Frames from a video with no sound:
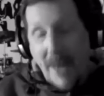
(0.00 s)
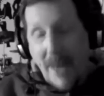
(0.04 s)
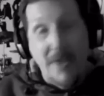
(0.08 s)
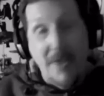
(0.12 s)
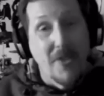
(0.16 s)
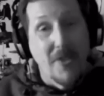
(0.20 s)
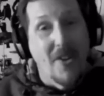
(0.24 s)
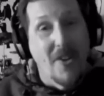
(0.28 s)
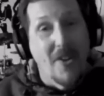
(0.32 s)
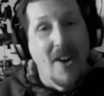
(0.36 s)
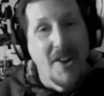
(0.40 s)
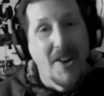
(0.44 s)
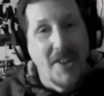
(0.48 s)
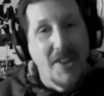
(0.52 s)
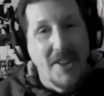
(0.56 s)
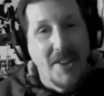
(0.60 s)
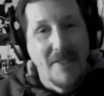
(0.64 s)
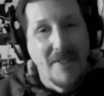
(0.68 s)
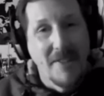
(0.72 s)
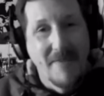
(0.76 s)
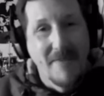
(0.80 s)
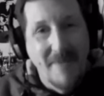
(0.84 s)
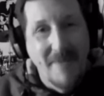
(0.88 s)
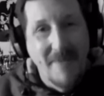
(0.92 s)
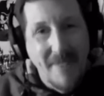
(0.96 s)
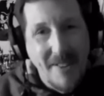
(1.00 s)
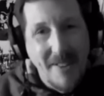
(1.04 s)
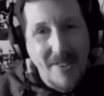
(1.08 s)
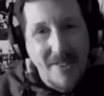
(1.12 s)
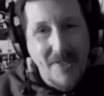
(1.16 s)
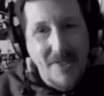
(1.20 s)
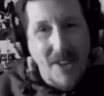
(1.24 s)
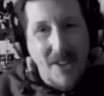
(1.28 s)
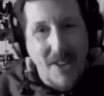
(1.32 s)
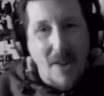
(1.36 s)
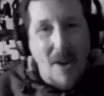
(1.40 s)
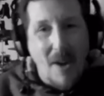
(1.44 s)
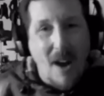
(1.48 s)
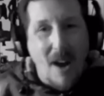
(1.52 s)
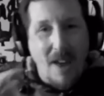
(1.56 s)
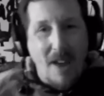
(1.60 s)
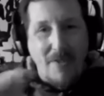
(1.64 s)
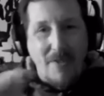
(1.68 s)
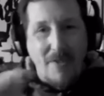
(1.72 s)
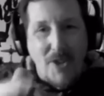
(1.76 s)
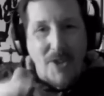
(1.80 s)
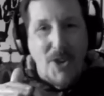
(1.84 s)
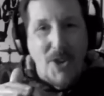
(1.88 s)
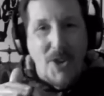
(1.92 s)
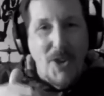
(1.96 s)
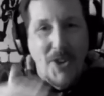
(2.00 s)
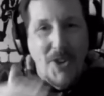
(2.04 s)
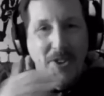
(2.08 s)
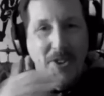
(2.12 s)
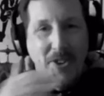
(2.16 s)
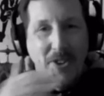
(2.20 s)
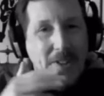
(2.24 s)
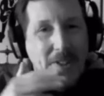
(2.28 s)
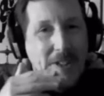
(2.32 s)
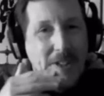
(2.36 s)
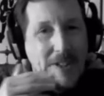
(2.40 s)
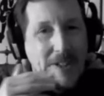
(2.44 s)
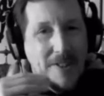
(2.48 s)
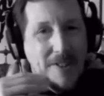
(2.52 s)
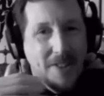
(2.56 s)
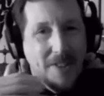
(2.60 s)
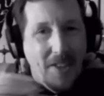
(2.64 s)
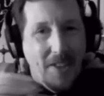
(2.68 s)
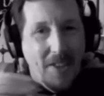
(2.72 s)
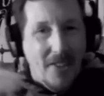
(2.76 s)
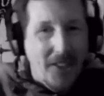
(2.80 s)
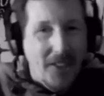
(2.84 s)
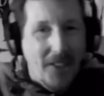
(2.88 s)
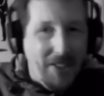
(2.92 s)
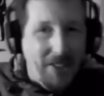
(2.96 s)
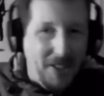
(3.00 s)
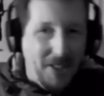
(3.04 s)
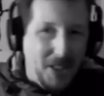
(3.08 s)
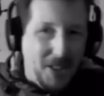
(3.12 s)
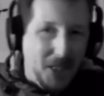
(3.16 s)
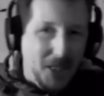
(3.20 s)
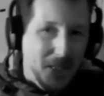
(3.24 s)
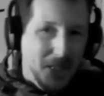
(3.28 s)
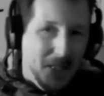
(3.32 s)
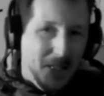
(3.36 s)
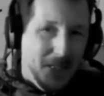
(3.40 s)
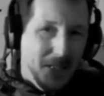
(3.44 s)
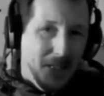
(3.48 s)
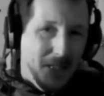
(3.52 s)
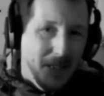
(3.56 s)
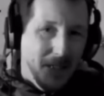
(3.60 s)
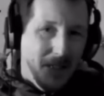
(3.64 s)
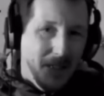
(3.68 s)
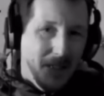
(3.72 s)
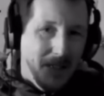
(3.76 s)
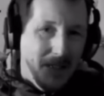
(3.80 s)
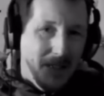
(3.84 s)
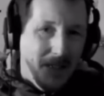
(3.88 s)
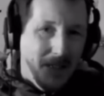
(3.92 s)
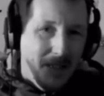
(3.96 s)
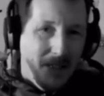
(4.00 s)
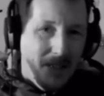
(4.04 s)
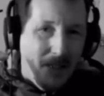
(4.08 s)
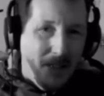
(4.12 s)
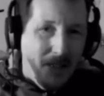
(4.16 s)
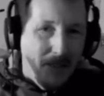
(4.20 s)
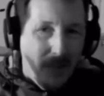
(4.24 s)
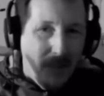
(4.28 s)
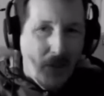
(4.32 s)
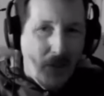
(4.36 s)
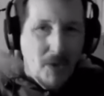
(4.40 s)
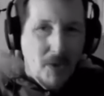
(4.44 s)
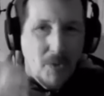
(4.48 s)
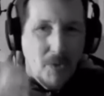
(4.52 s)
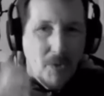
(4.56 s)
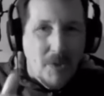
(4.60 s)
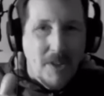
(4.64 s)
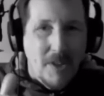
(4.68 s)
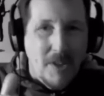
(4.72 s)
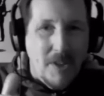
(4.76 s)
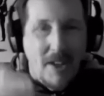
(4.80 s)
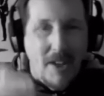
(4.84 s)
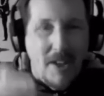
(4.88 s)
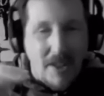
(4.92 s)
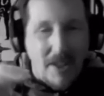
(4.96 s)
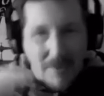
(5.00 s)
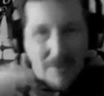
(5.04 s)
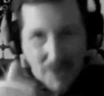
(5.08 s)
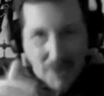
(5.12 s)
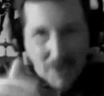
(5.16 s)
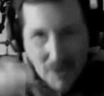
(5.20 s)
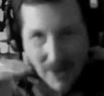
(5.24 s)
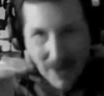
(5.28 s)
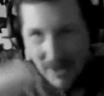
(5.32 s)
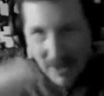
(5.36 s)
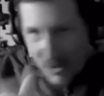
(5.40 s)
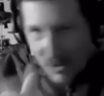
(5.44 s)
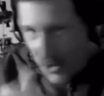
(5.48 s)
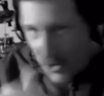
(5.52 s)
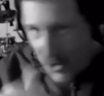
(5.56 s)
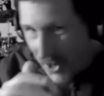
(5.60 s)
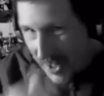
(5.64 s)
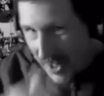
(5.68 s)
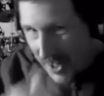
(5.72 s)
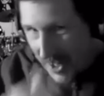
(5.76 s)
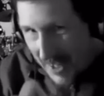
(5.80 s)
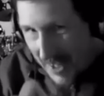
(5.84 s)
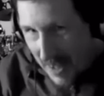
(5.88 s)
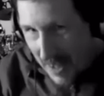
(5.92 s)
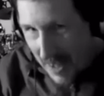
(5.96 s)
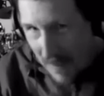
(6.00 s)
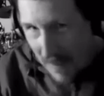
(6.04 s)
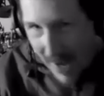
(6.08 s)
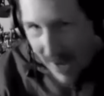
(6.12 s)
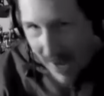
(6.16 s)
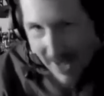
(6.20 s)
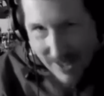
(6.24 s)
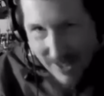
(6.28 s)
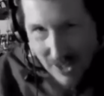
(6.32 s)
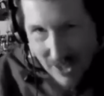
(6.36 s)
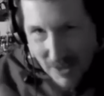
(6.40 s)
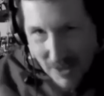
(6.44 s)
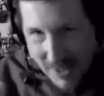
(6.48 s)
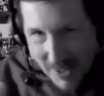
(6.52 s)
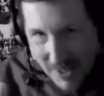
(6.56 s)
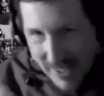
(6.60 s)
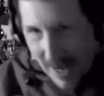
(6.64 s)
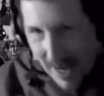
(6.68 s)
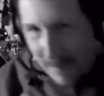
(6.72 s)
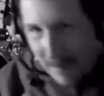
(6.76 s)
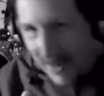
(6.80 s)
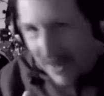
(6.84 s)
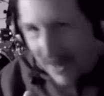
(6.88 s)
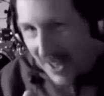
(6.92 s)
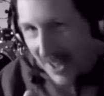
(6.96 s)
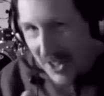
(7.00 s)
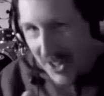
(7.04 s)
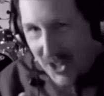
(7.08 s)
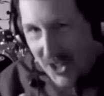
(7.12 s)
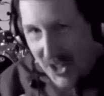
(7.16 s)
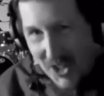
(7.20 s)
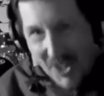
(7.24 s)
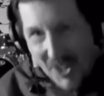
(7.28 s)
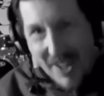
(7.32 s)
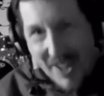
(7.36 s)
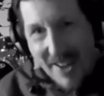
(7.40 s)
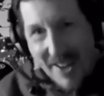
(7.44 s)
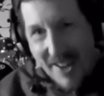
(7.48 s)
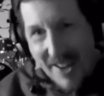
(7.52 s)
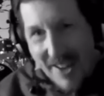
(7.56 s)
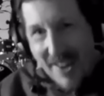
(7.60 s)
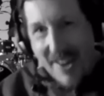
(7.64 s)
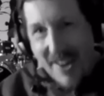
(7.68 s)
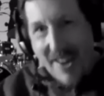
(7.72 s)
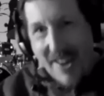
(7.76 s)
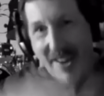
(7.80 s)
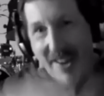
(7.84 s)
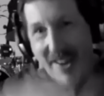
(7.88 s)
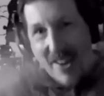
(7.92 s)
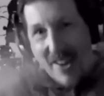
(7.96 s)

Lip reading: Rider, so I've heard that you've used a few little tricks in the past to establish how